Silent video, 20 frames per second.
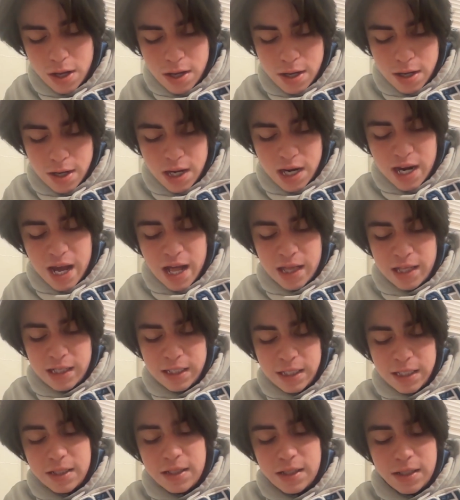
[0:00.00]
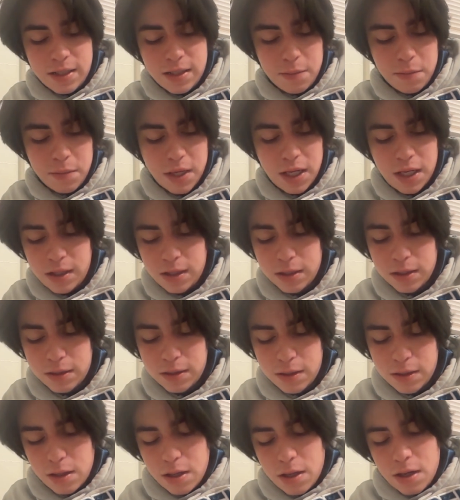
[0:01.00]
Analysis is a
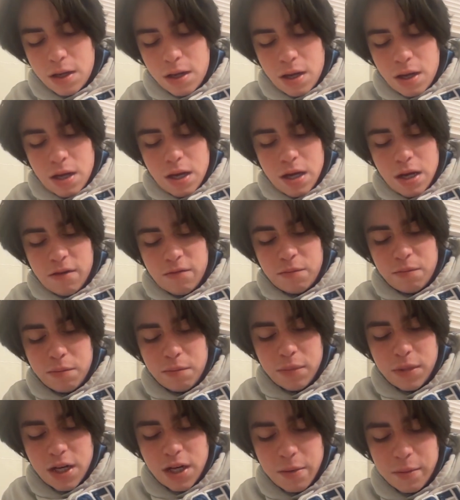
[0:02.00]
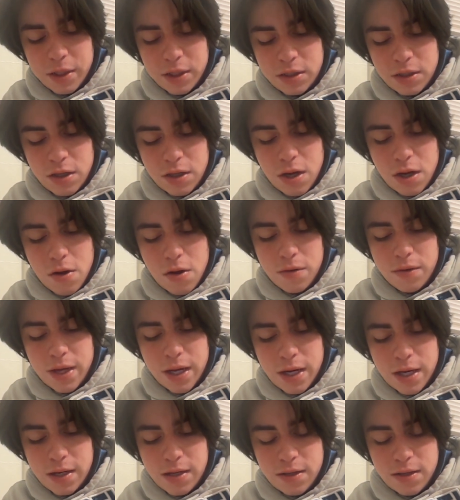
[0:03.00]
means of coming to know,
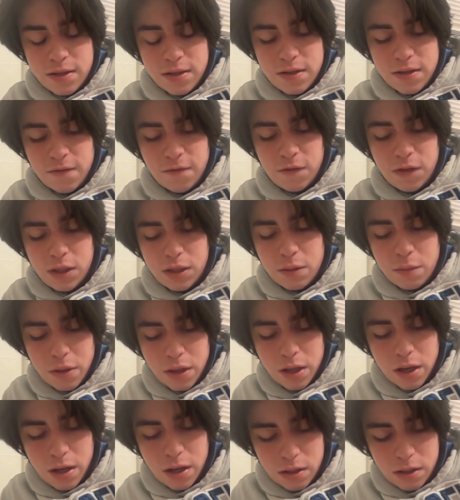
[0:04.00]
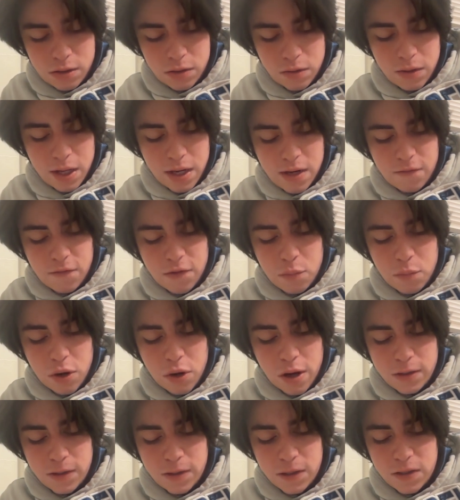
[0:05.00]
that is, to feel a play, so that of the
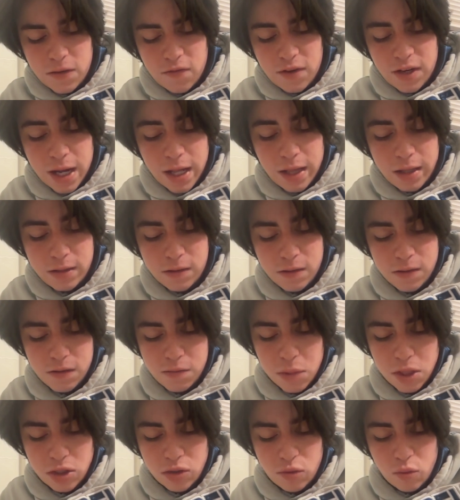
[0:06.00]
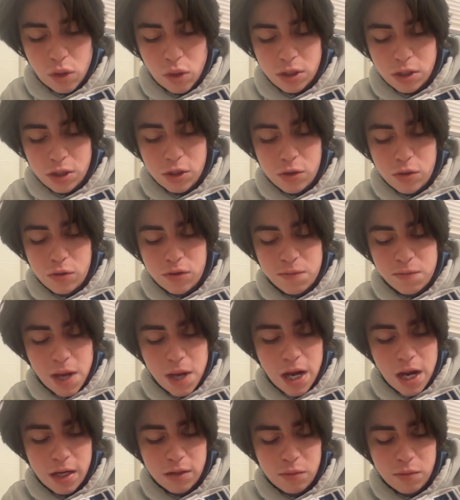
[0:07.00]
process of analysis must one use
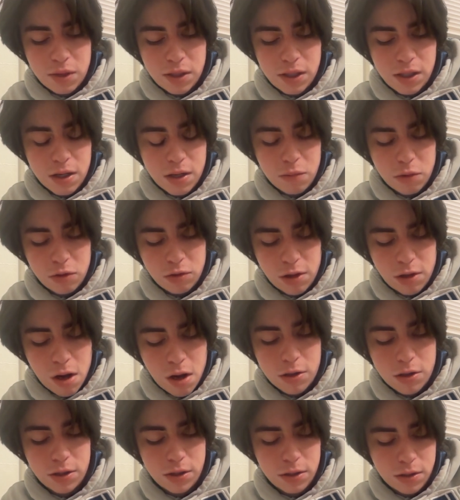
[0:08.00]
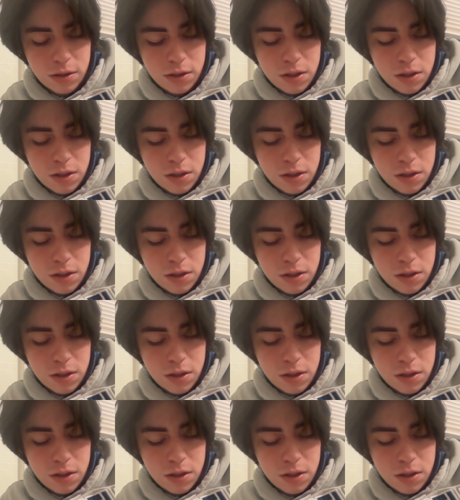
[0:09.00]
mind with the utmost caution.